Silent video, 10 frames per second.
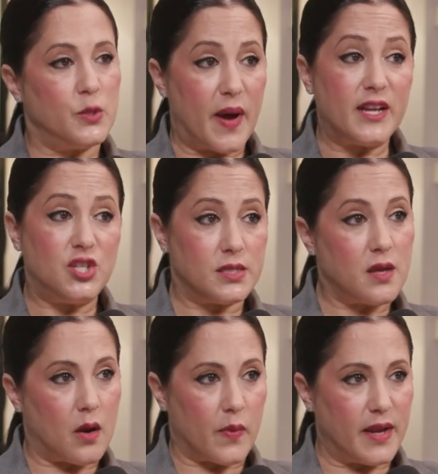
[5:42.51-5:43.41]
Dubai just
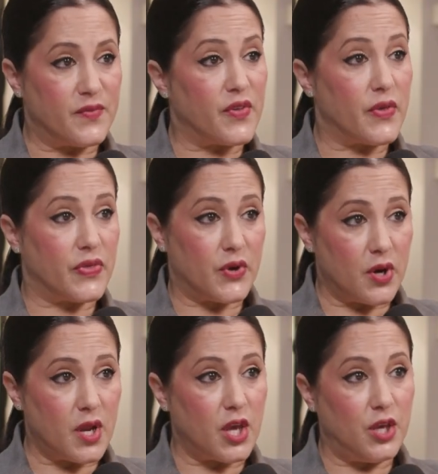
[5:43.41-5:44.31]
got ranked for the
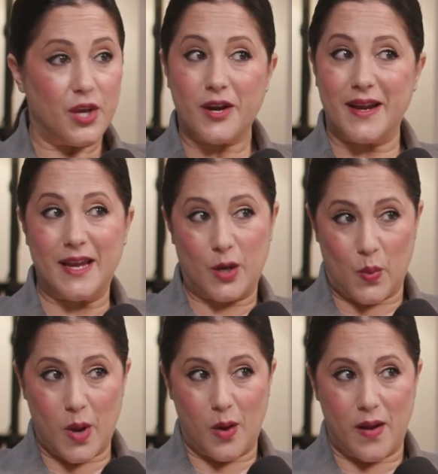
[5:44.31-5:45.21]
third year in a
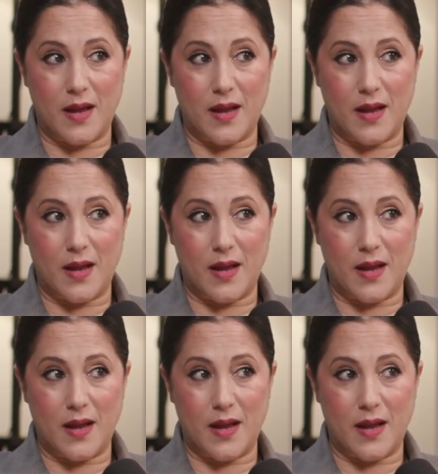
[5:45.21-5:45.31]
row